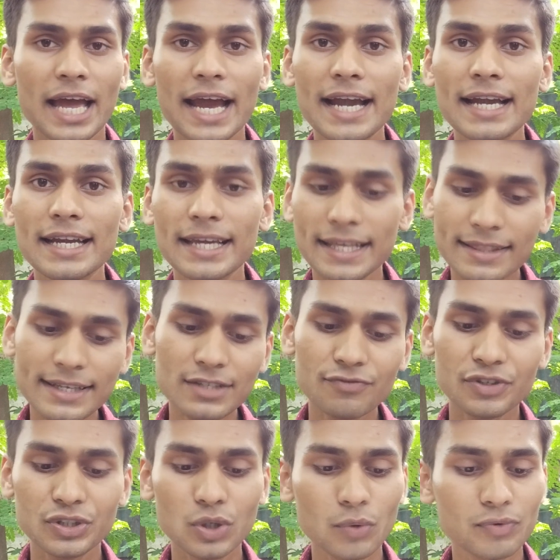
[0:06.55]
And in this
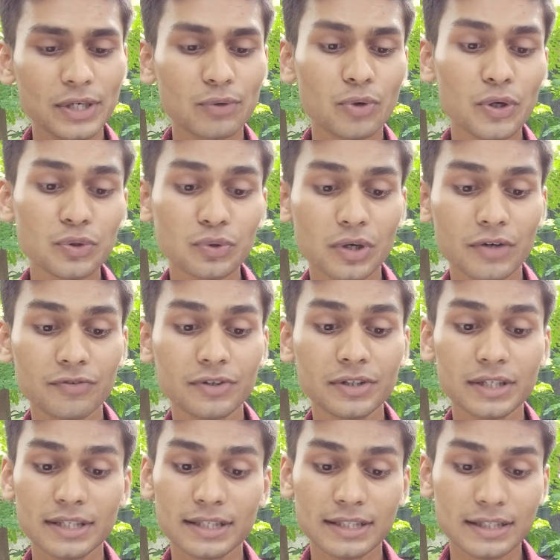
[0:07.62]
video we are going to
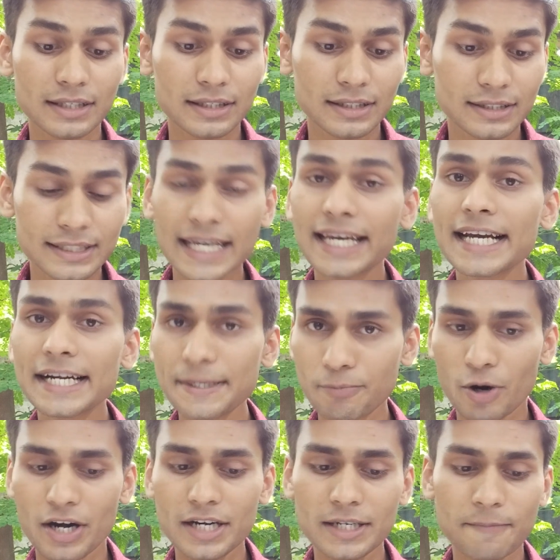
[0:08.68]
cover second
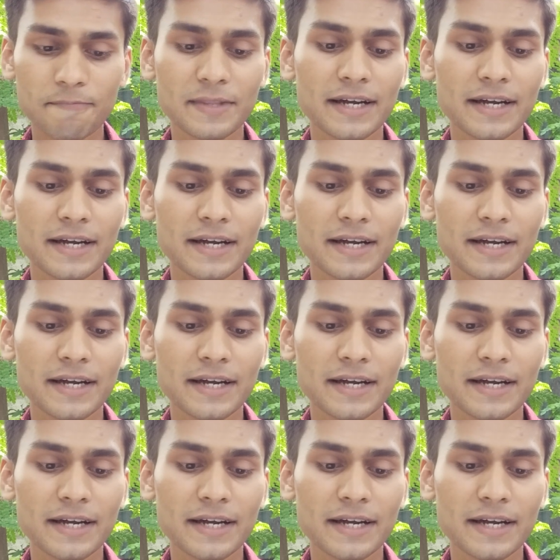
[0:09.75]
point,